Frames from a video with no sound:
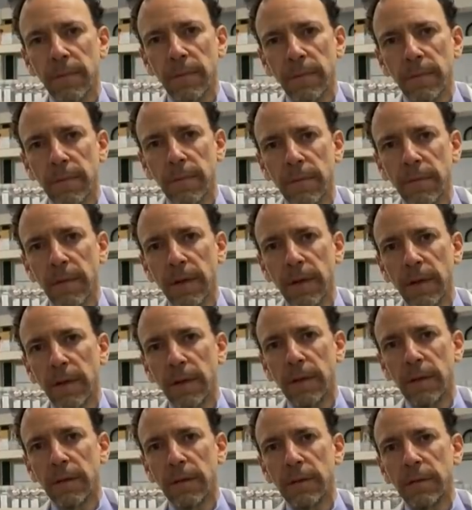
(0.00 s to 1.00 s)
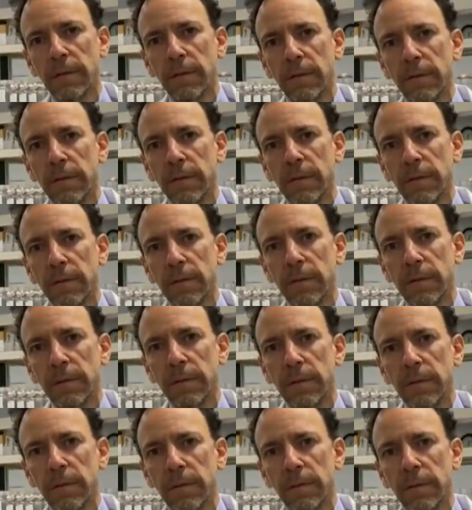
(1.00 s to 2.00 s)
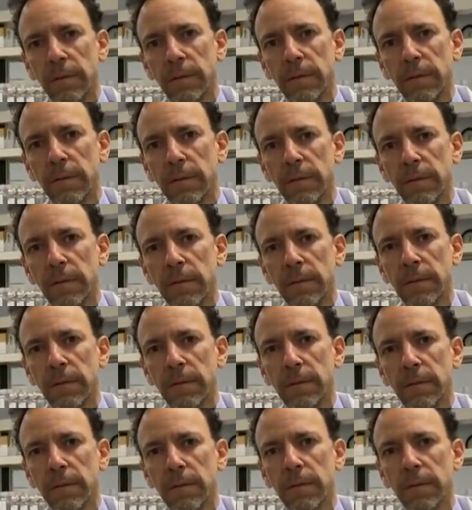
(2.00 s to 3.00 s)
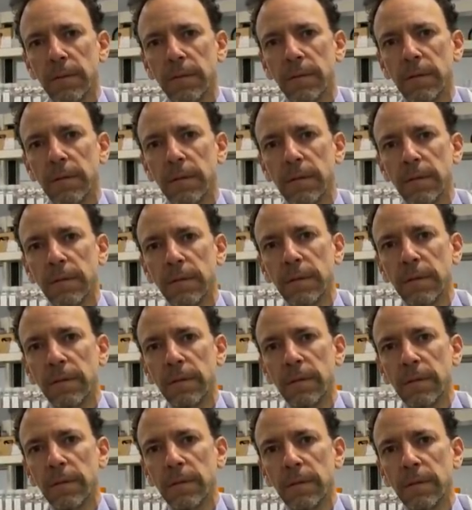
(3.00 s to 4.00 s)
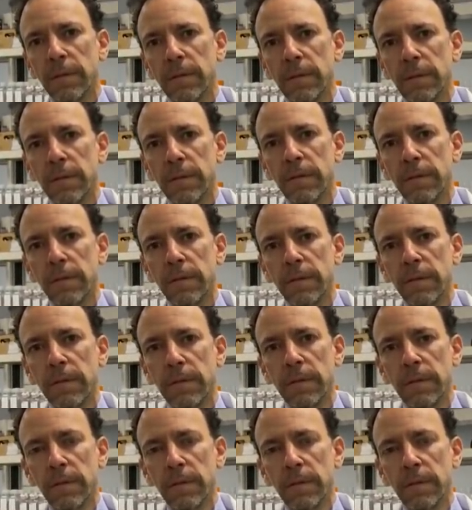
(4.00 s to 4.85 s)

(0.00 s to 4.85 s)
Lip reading: (not speaking)